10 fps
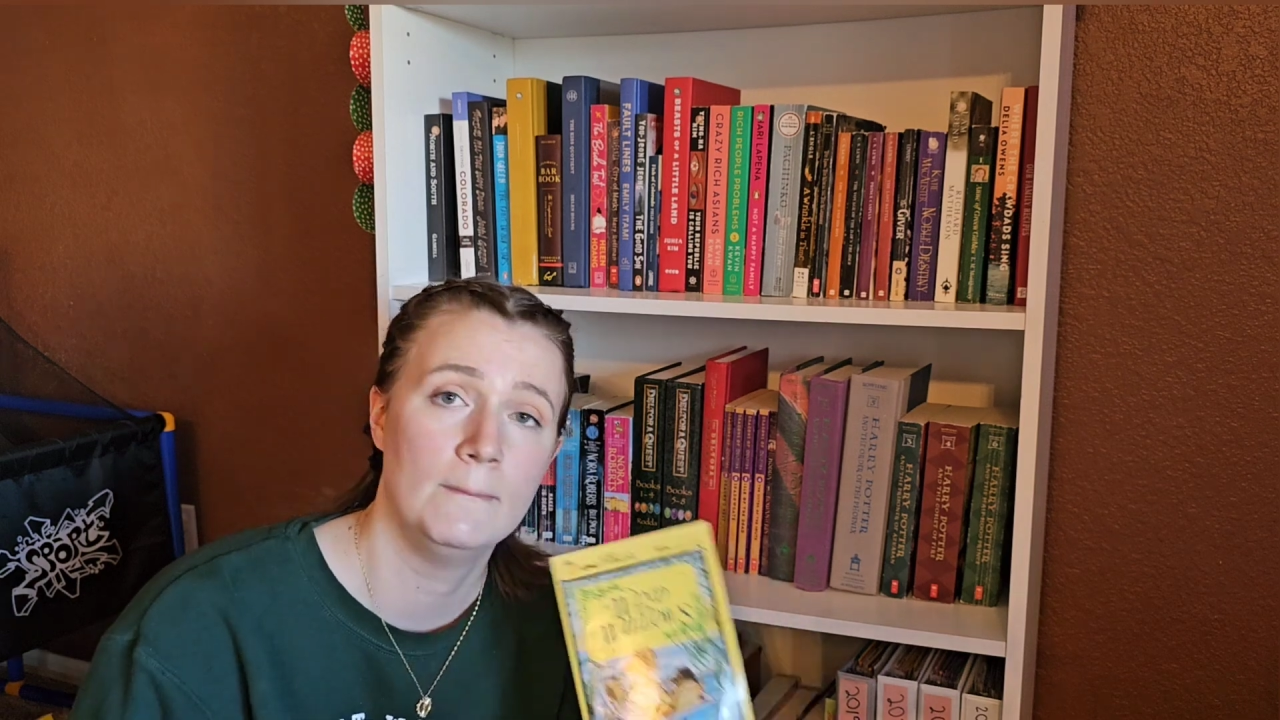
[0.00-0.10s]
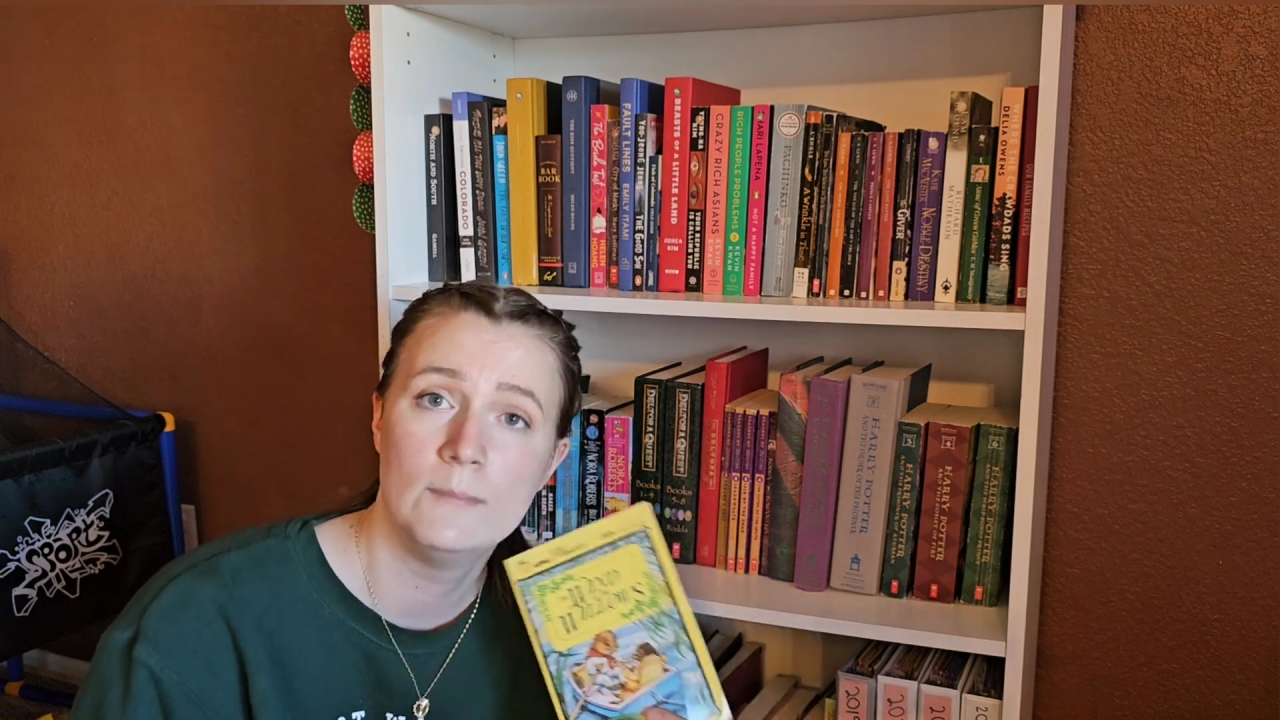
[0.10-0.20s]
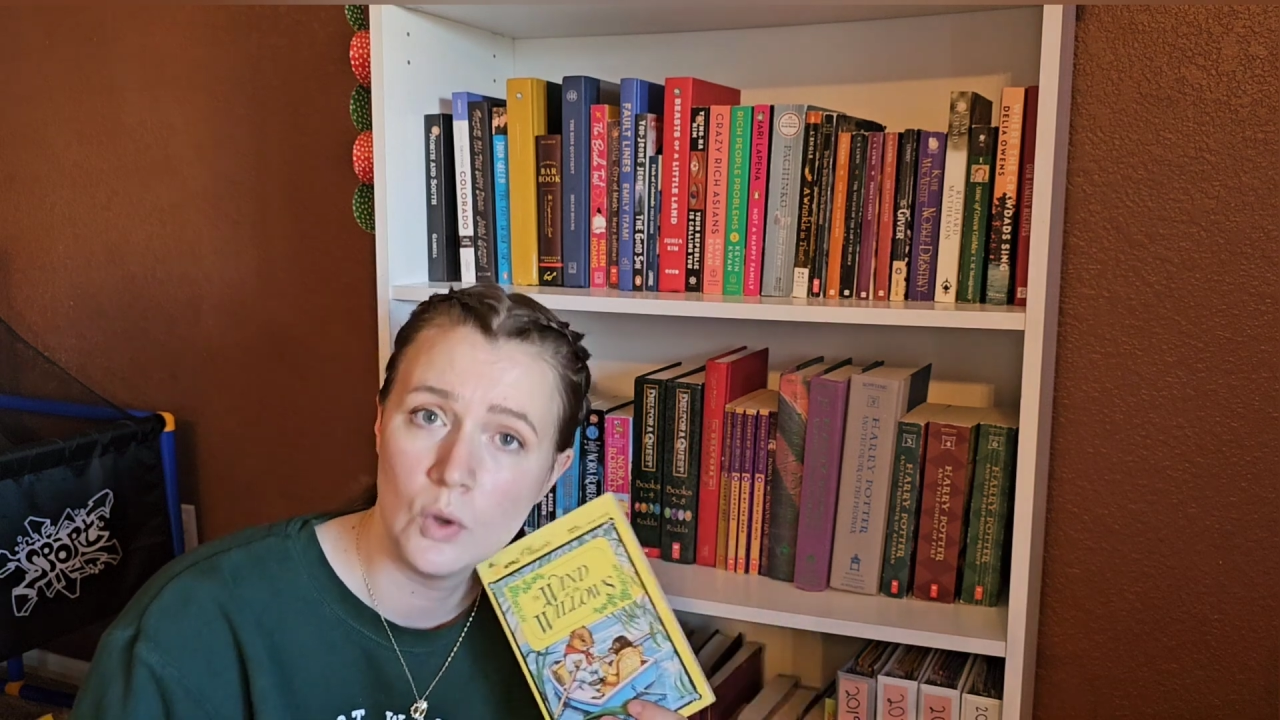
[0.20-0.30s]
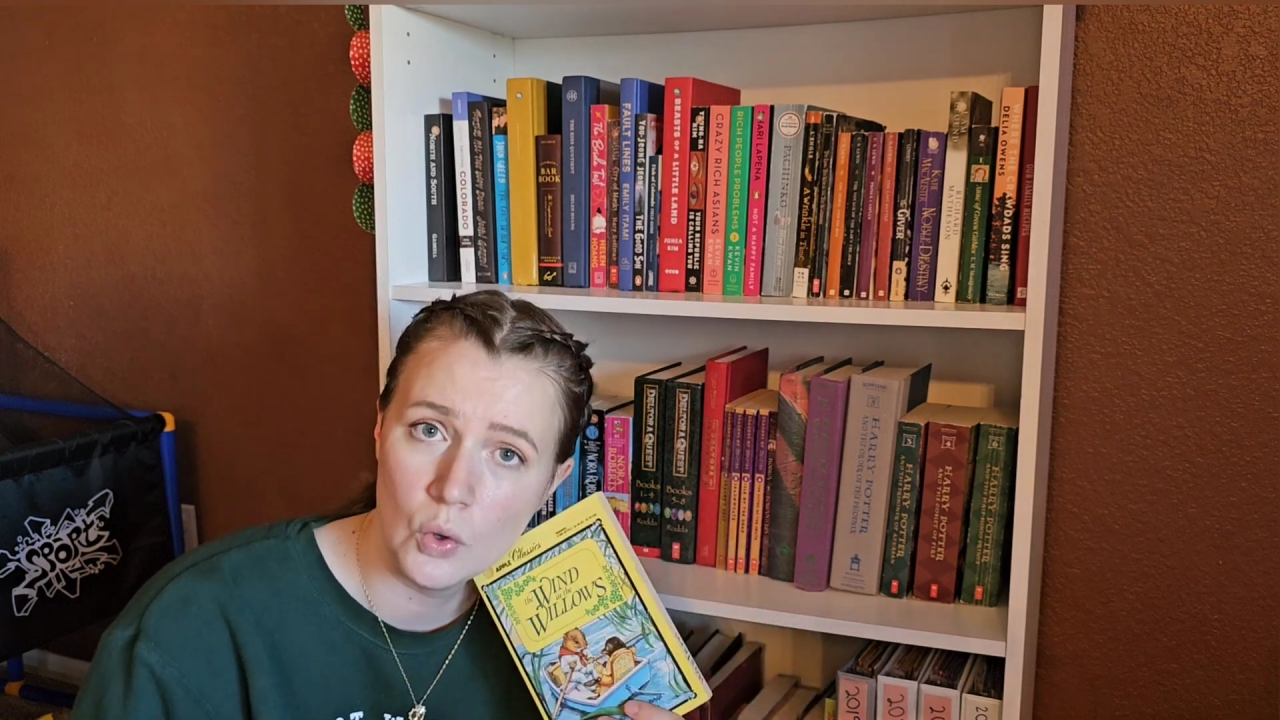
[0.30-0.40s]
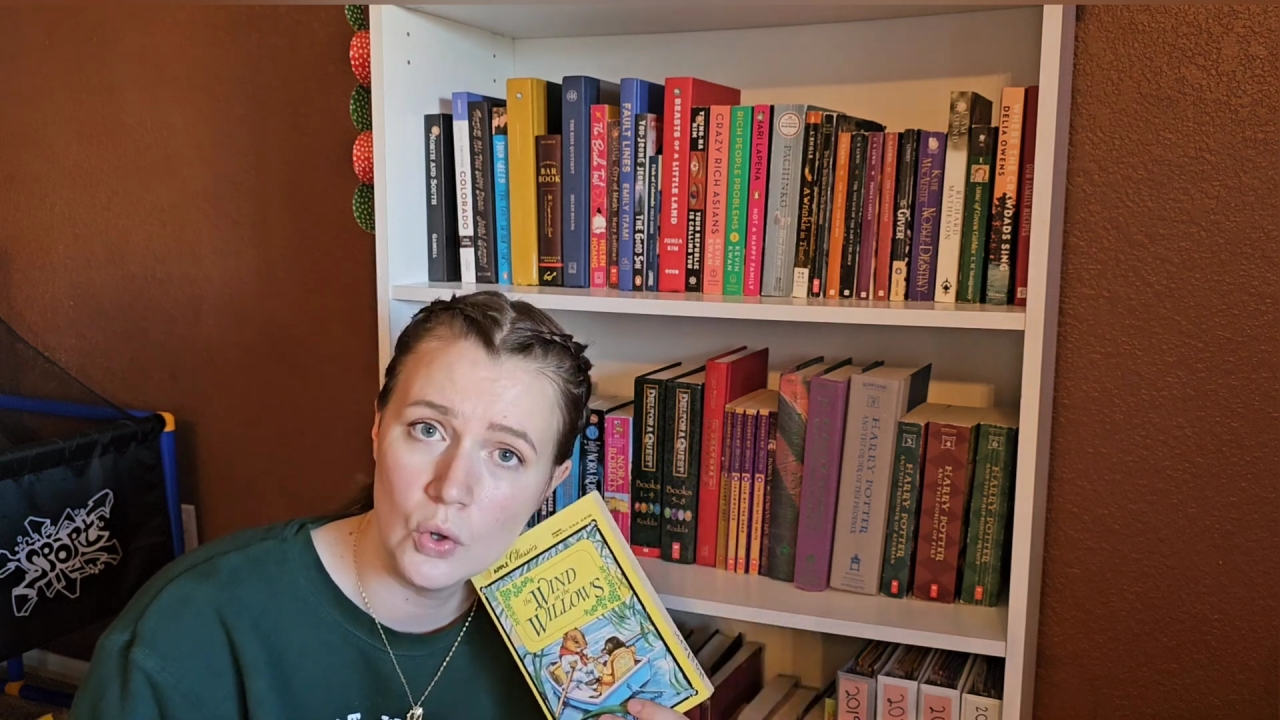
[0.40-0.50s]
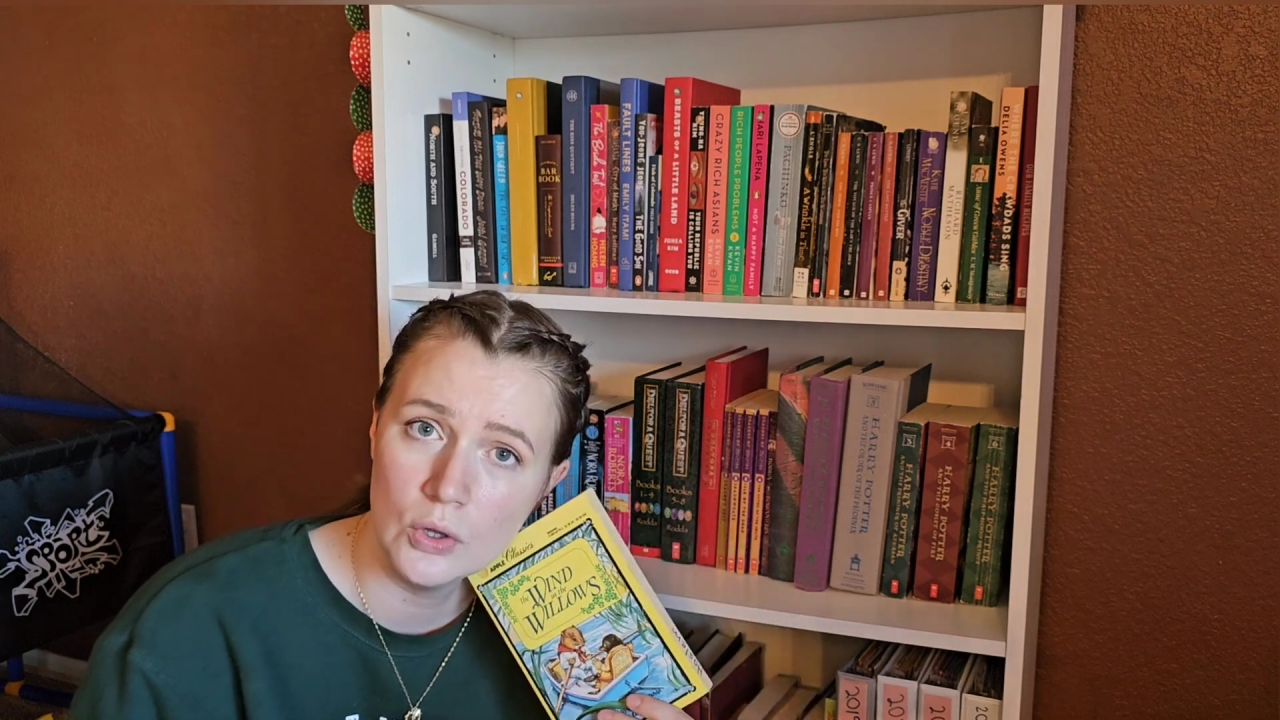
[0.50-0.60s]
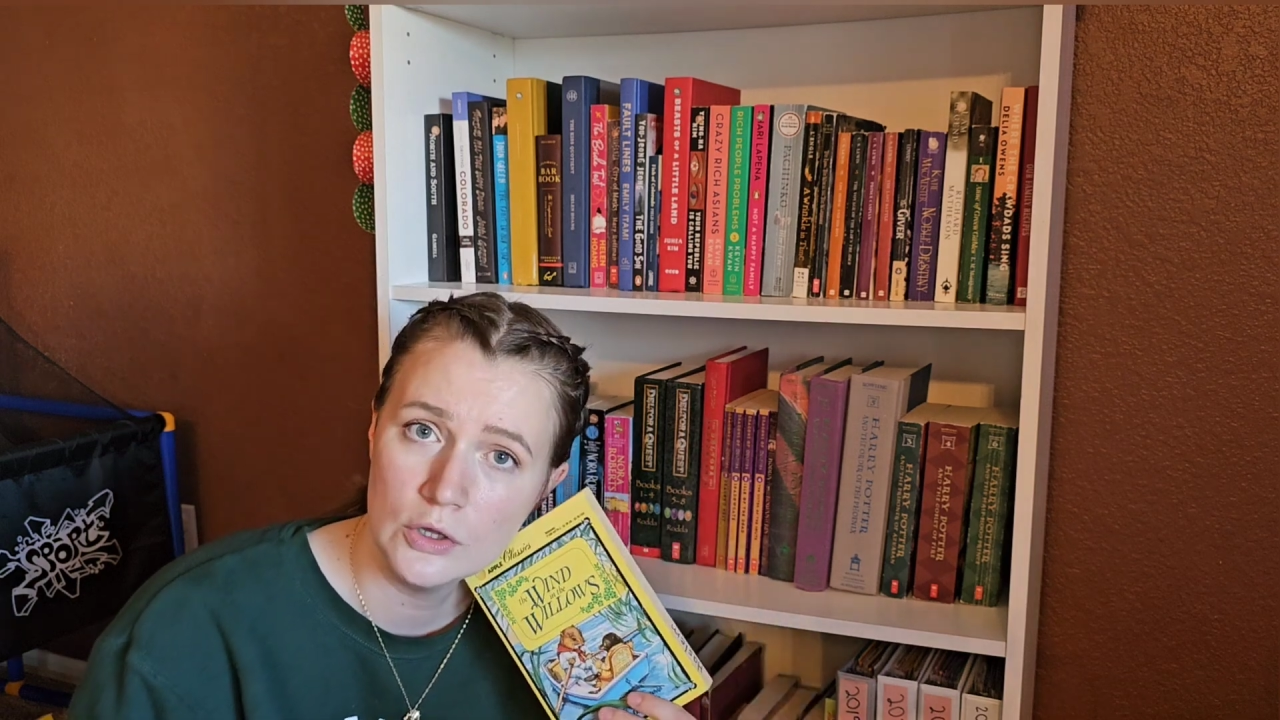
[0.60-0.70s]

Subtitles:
Mole,